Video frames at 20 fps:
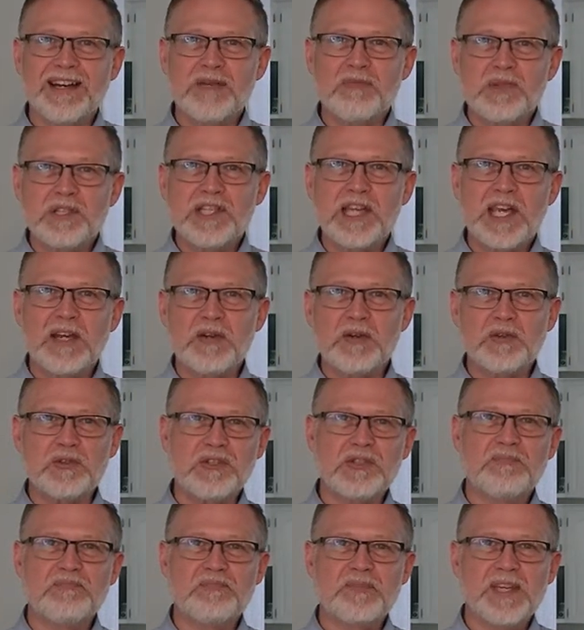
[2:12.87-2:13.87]

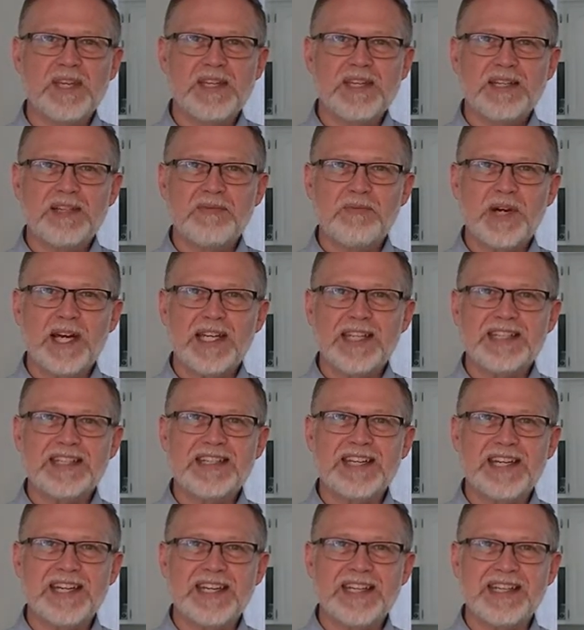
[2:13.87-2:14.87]
potatoes.
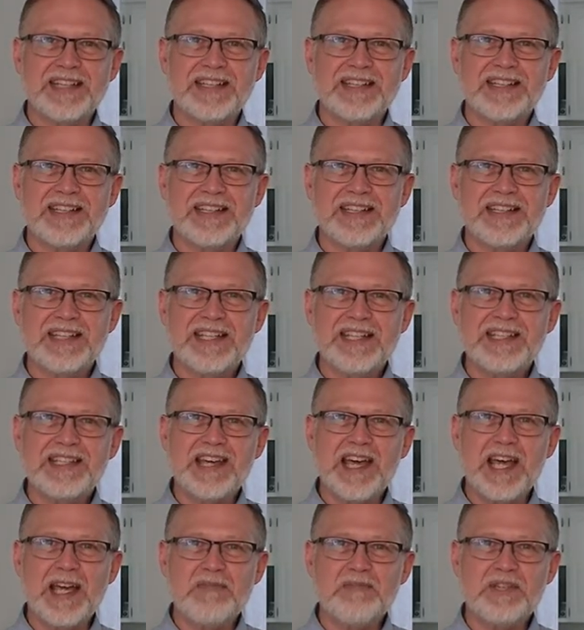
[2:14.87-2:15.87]
But in these
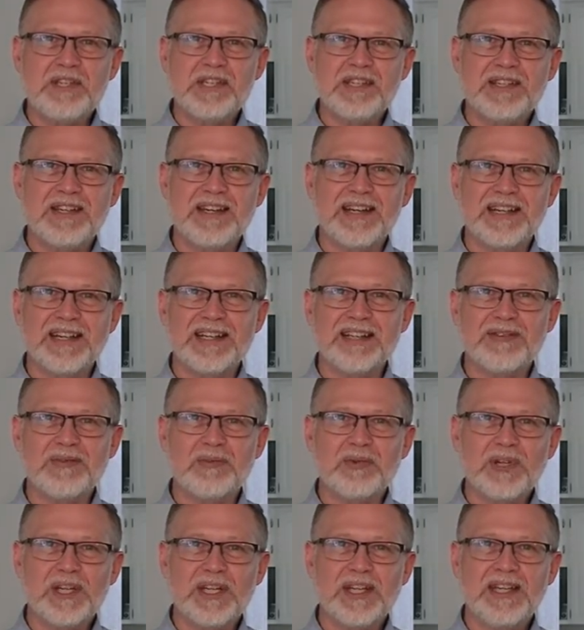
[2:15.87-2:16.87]
times,
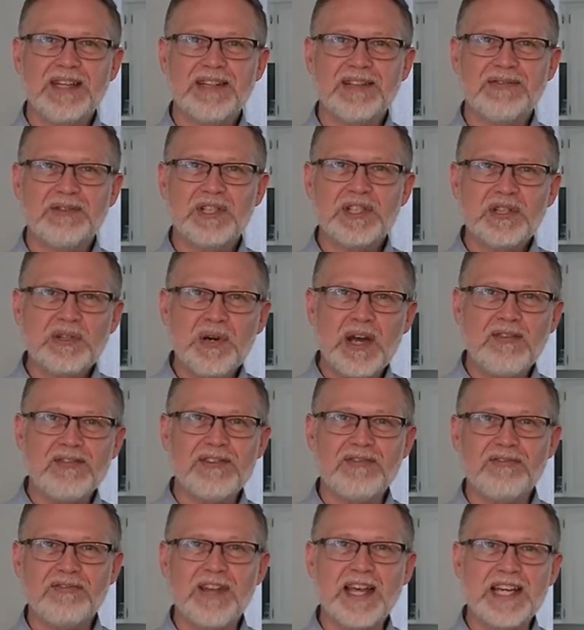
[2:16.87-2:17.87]
we, we do
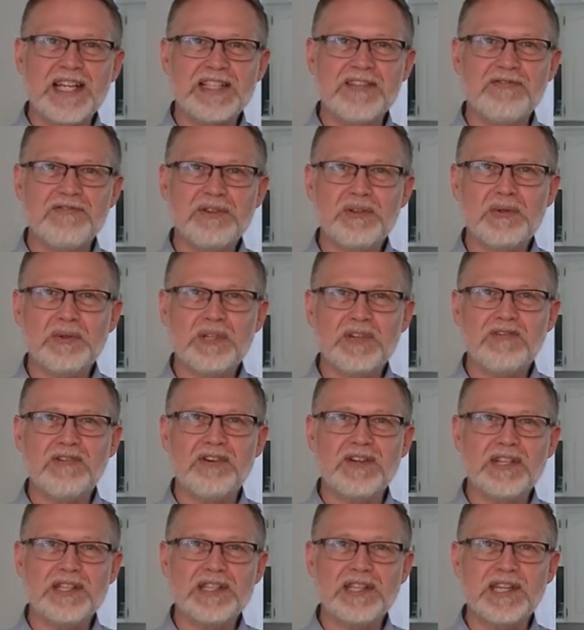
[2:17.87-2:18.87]
have to flex a few
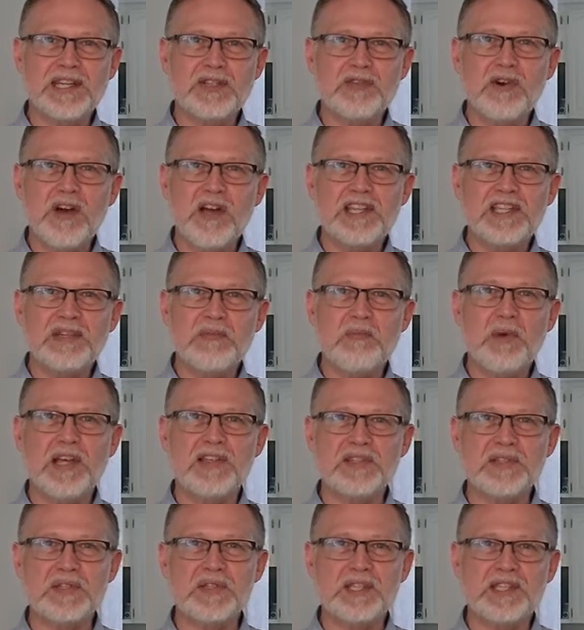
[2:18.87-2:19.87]
different trust
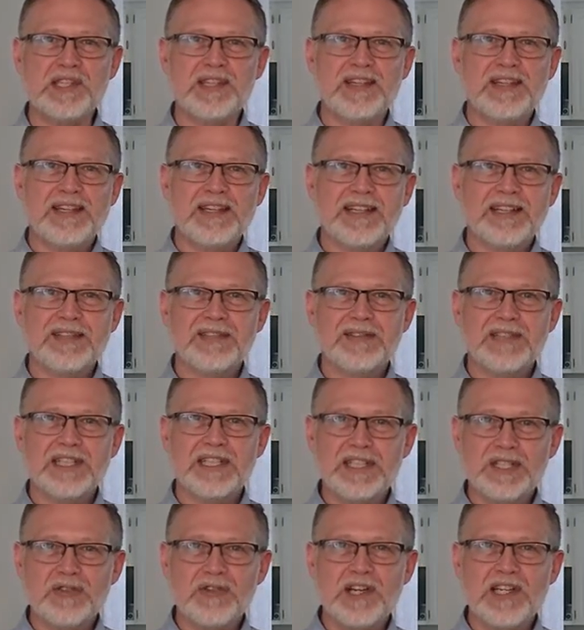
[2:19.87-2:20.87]
muscles. We
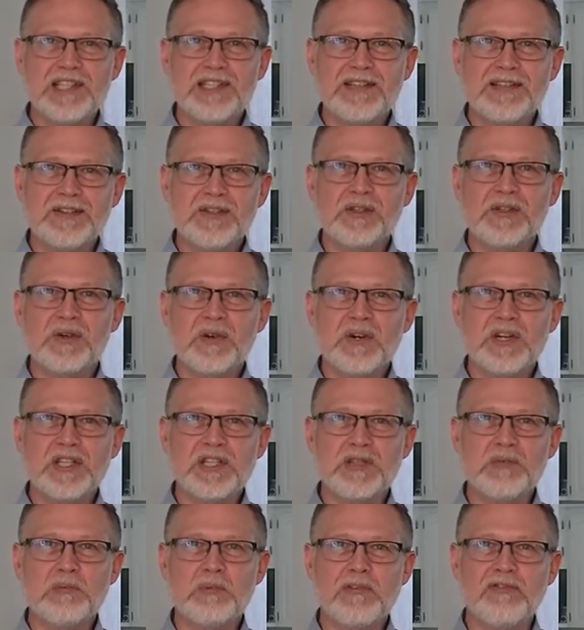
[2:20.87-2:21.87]
need to trust the
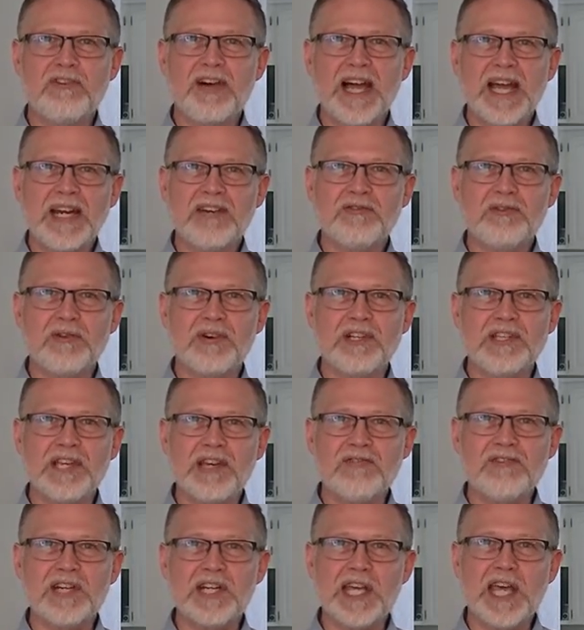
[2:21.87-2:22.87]
Lord to provide for us
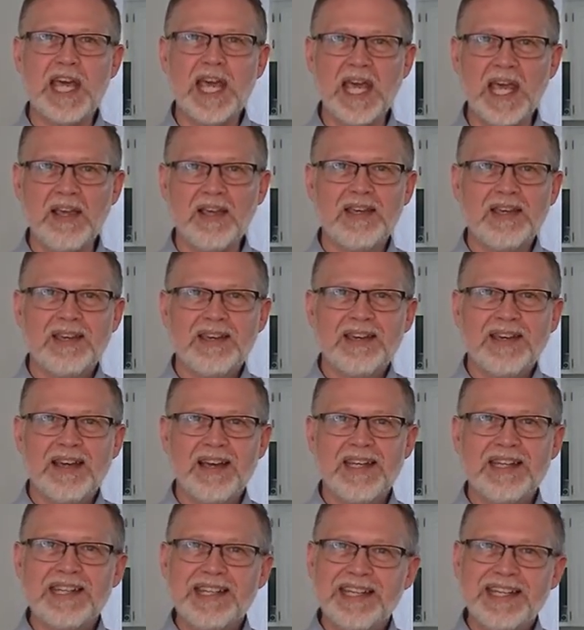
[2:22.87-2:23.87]
every day.
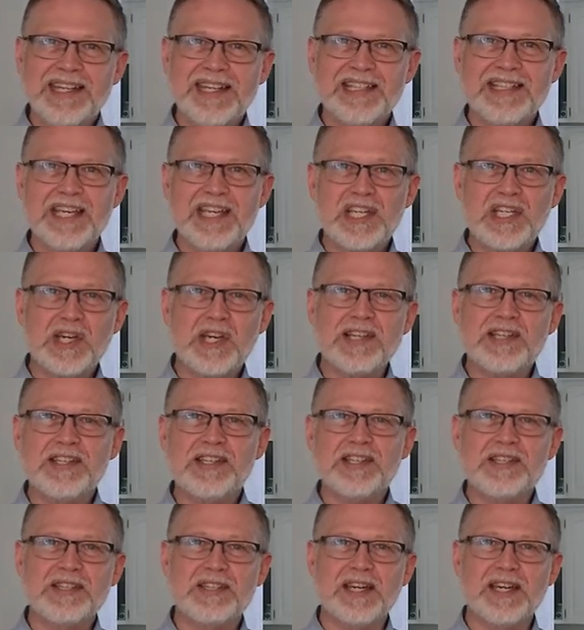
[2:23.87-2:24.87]
Uh, didn't He teach
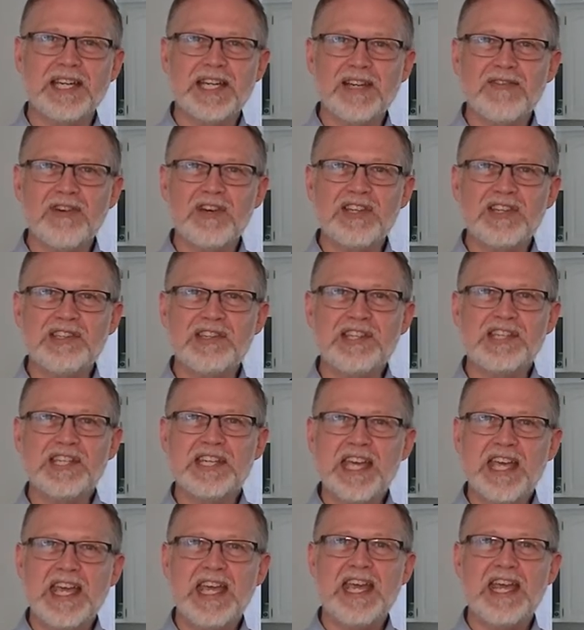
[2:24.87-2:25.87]
us, uh, give us this
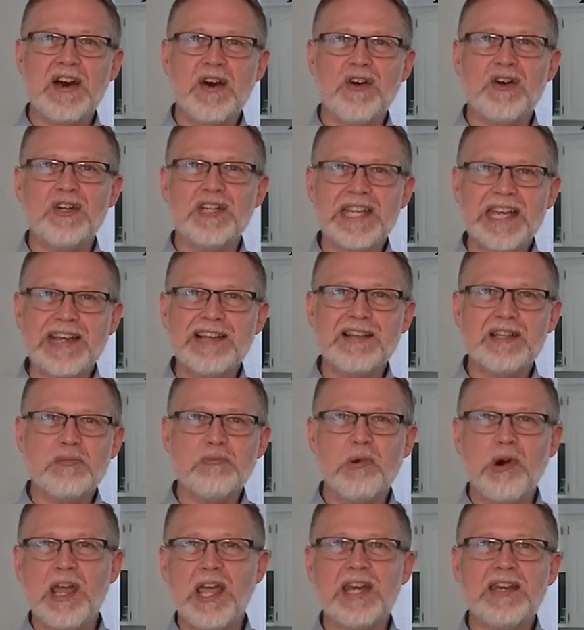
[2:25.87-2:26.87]
day our daily
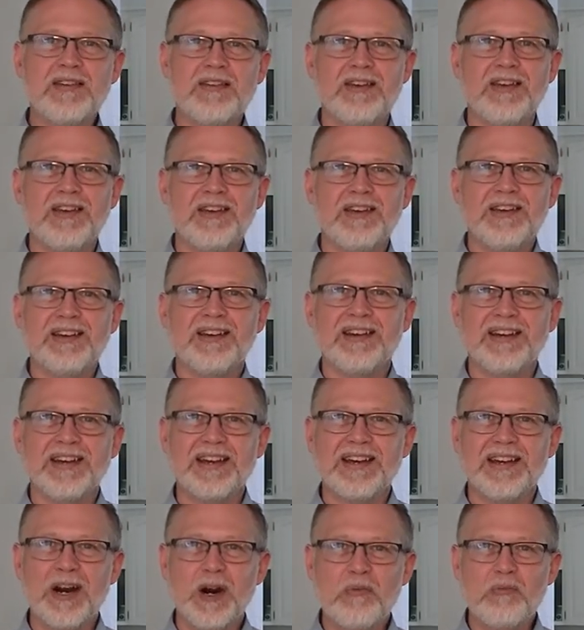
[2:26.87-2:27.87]
bread, uh,
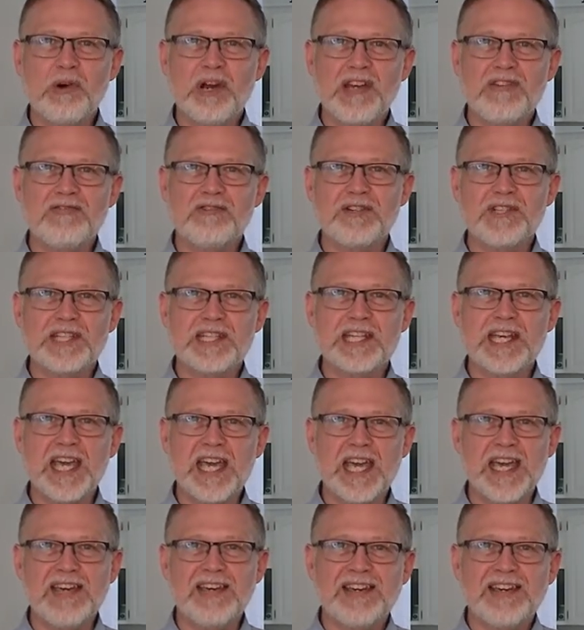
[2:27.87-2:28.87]
our bread for
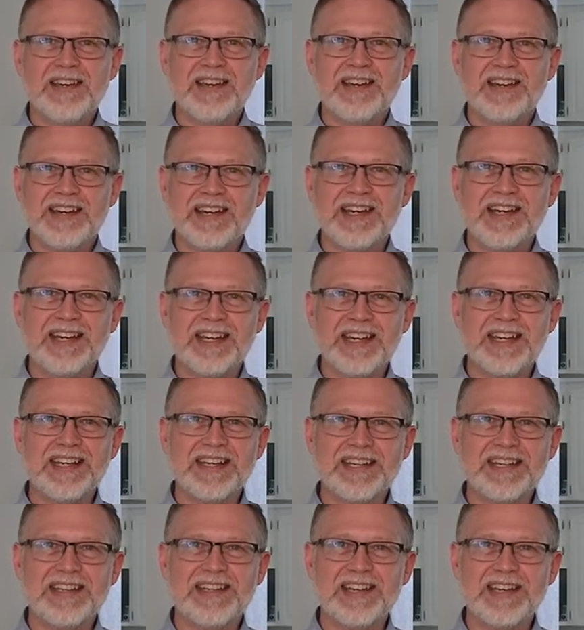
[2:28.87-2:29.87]
today, uh,
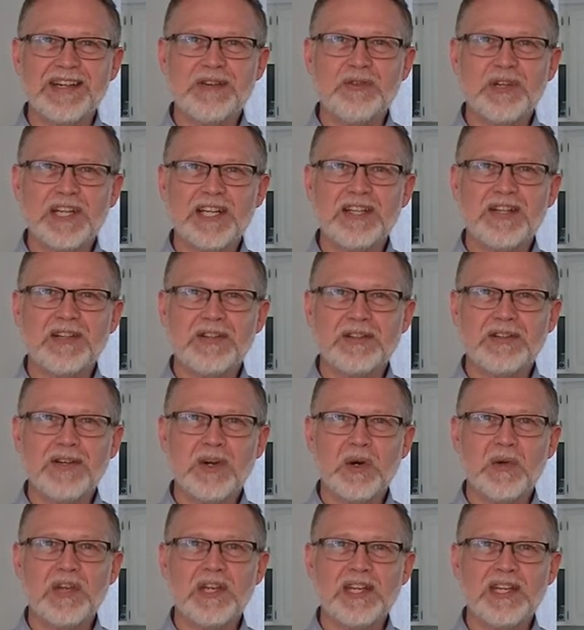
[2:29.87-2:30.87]
and uh, we can
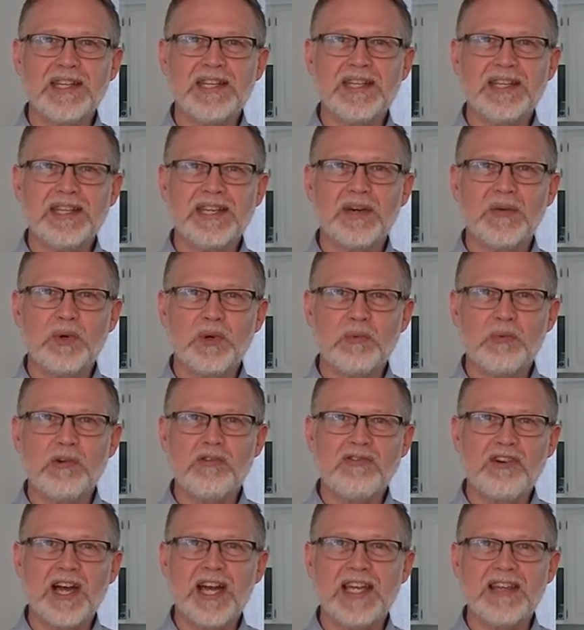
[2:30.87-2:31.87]
know that He will
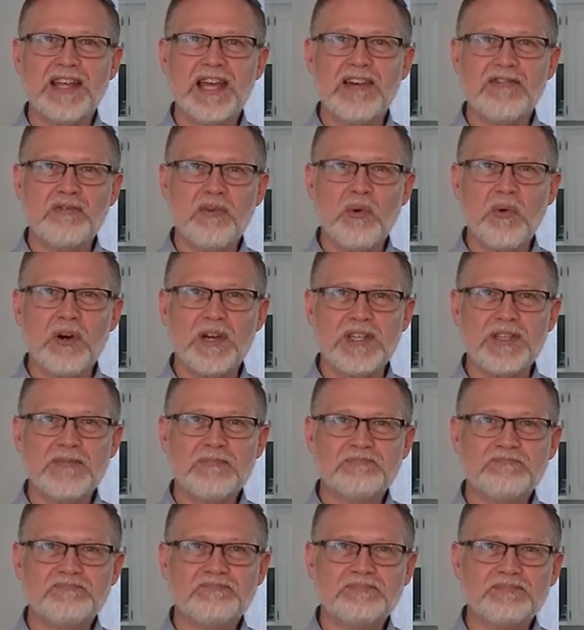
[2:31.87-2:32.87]
provide that for
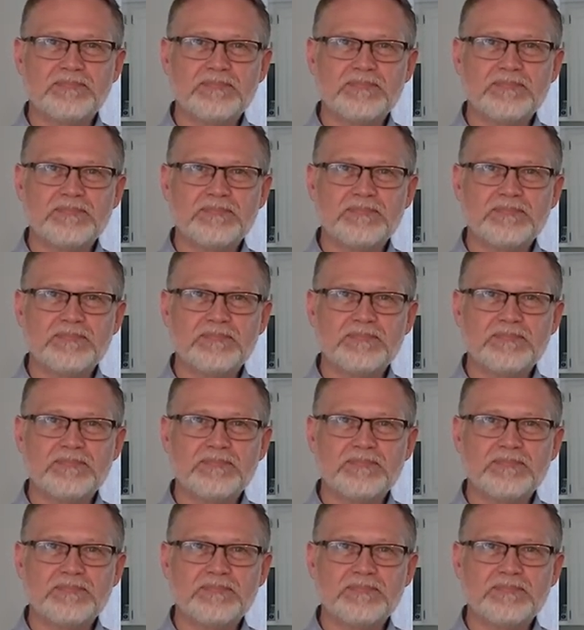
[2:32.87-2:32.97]
us.